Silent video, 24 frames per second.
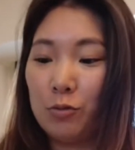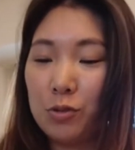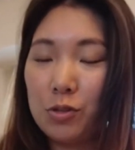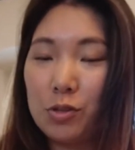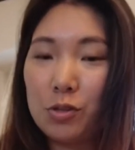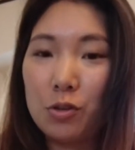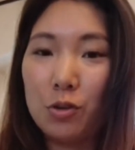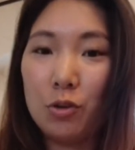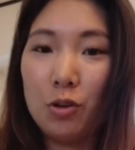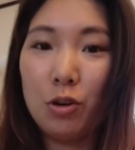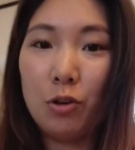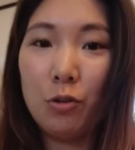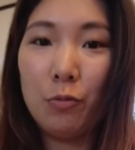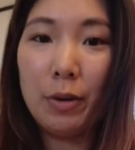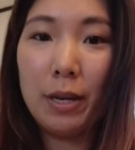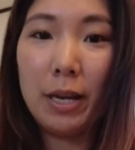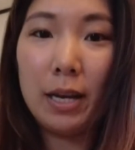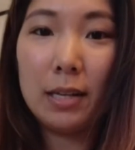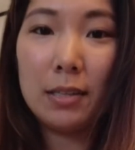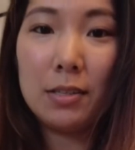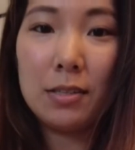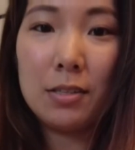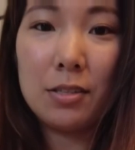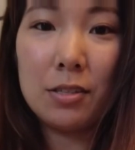So we
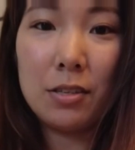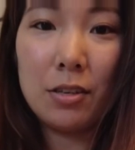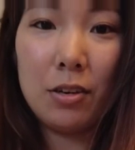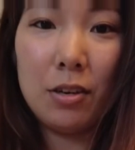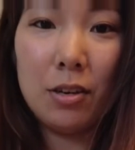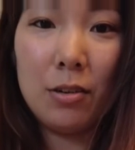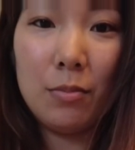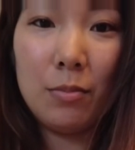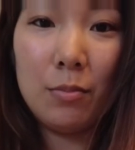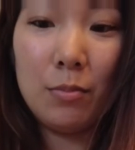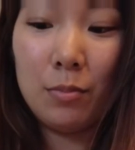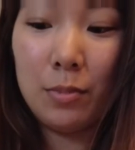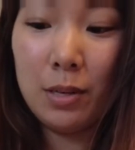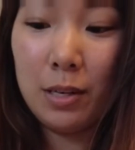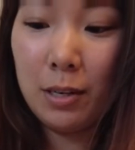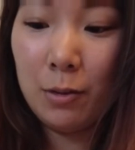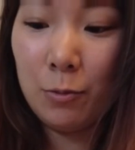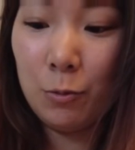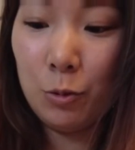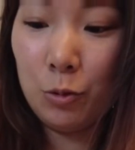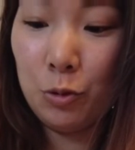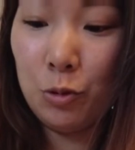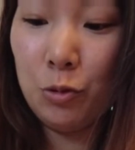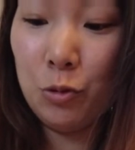got some,
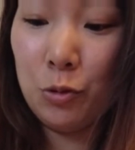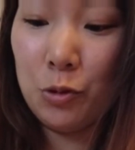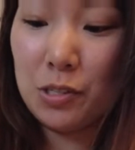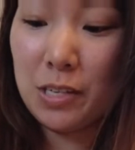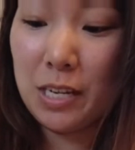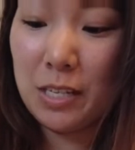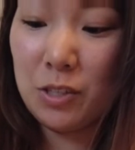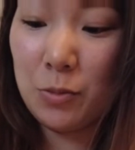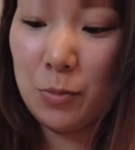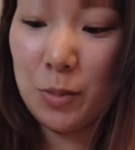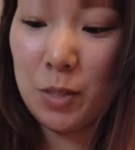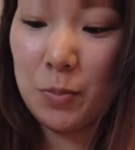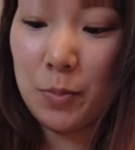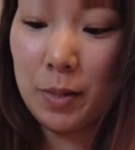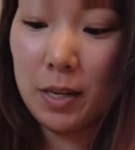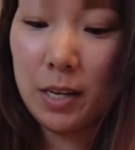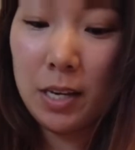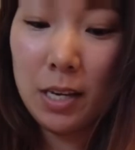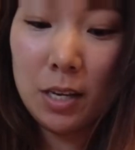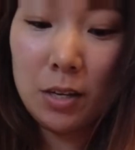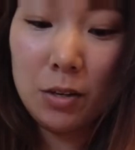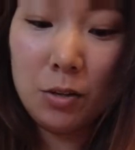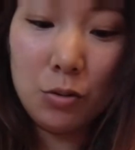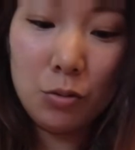well, noodles, not so much, but
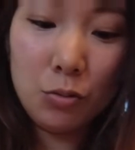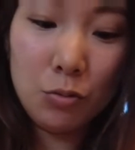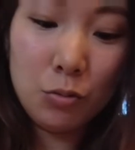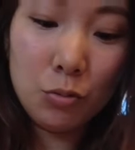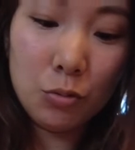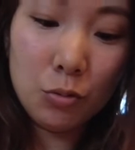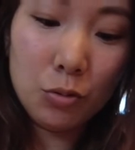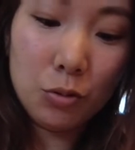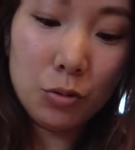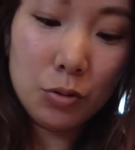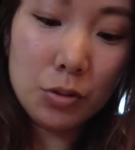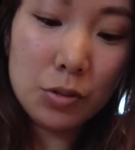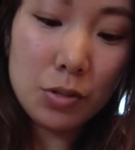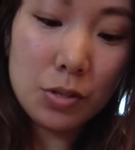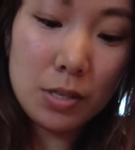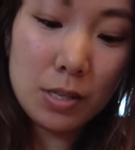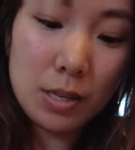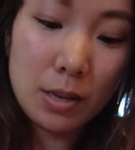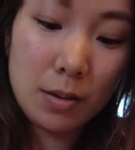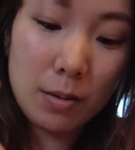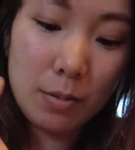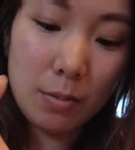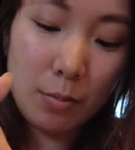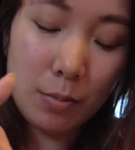noodles,
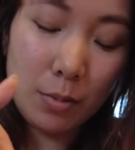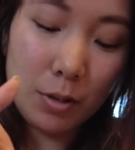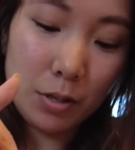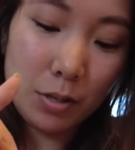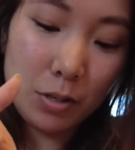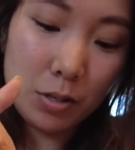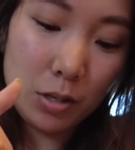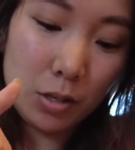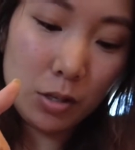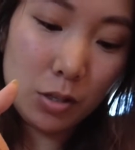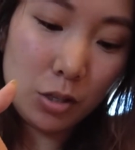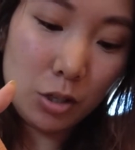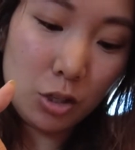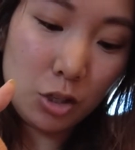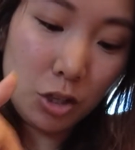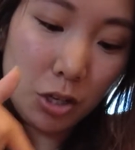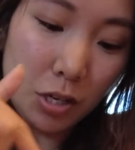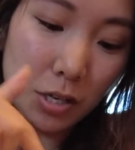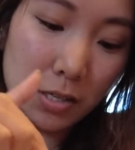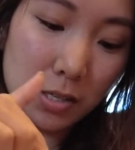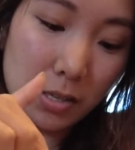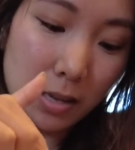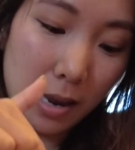some sausages,